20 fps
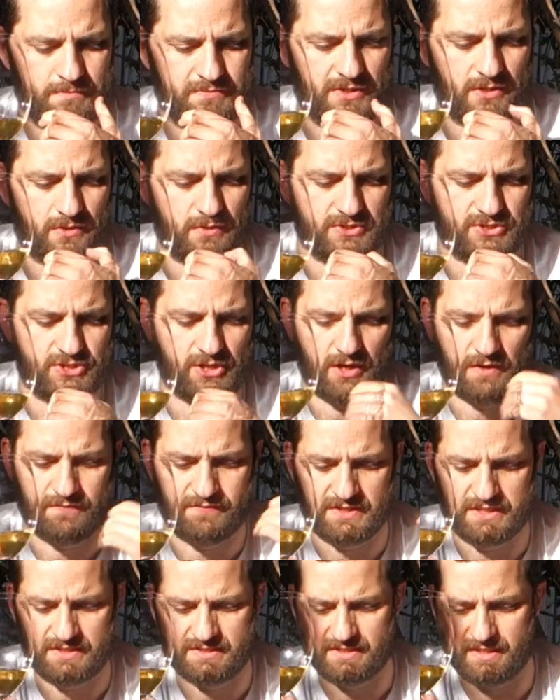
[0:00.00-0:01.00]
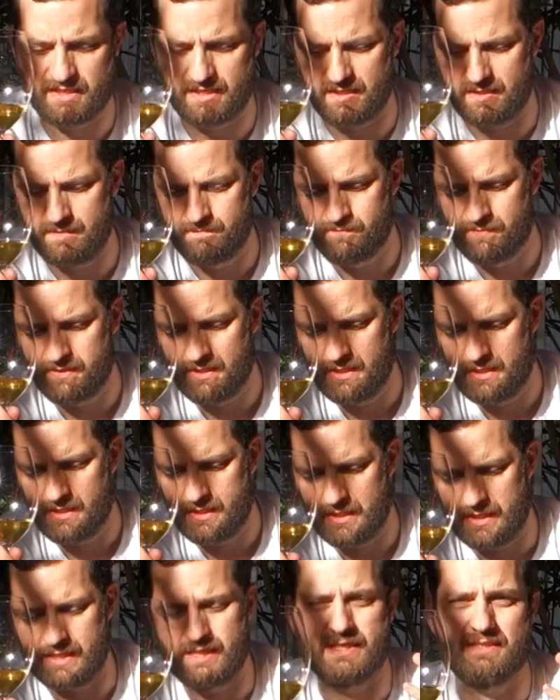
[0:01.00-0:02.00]
Pinot Grigio often
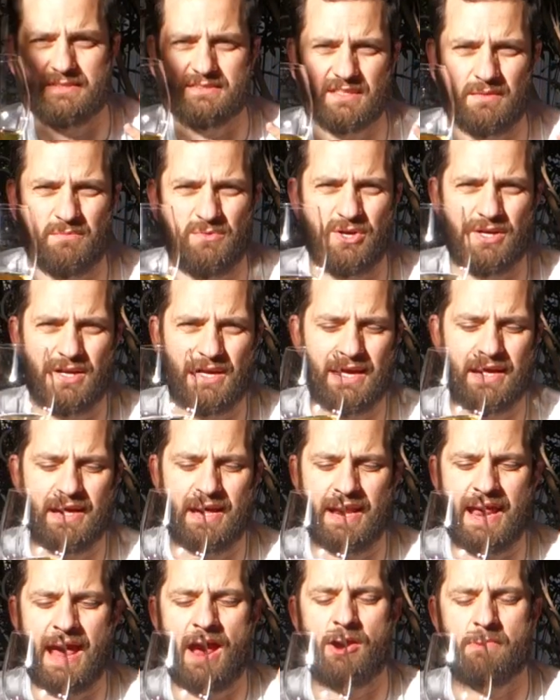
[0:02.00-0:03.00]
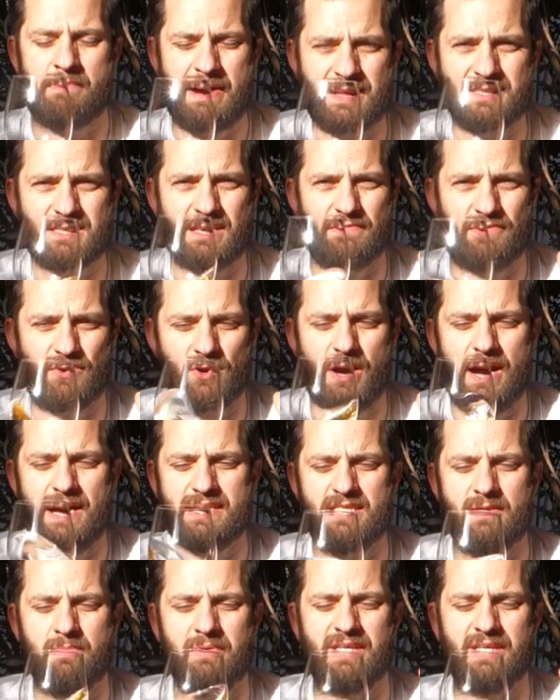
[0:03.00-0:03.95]
is somewhat an aromatic variety,